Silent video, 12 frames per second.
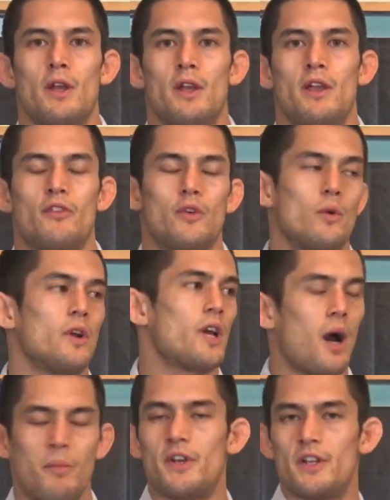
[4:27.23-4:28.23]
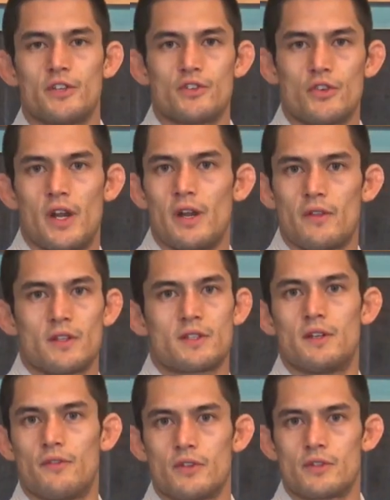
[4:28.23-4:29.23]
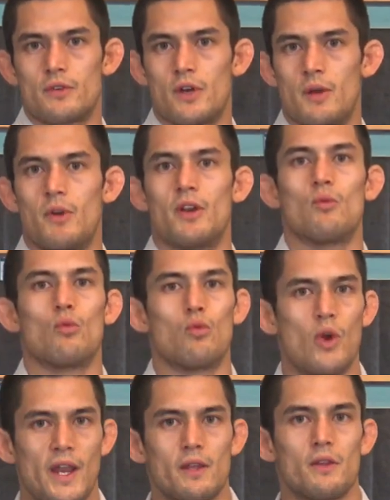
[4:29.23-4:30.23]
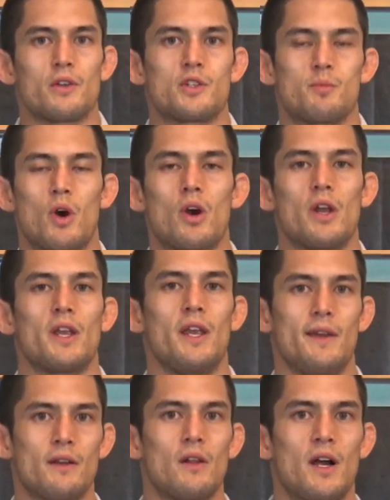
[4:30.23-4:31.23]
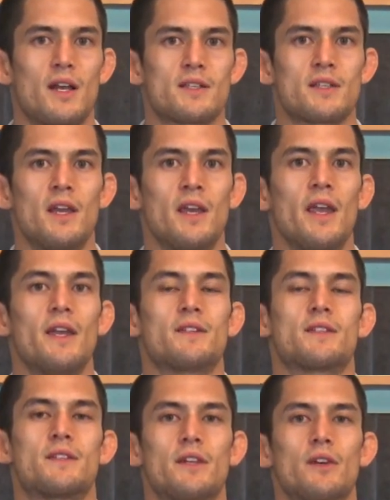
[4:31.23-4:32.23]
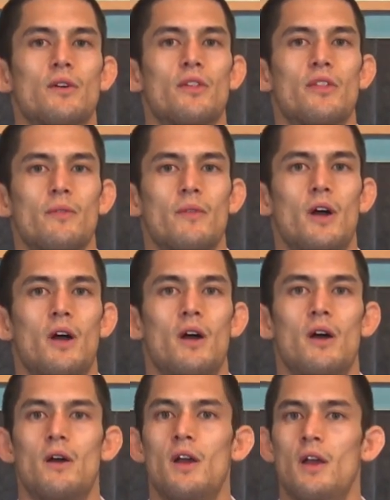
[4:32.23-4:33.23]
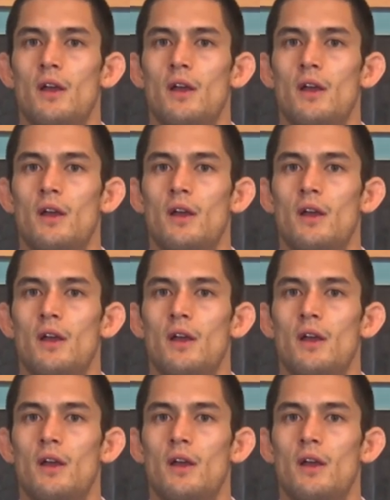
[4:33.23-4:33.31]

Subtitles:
If you're doing competition training, that's a different story, but in regular sparring in class, it is still a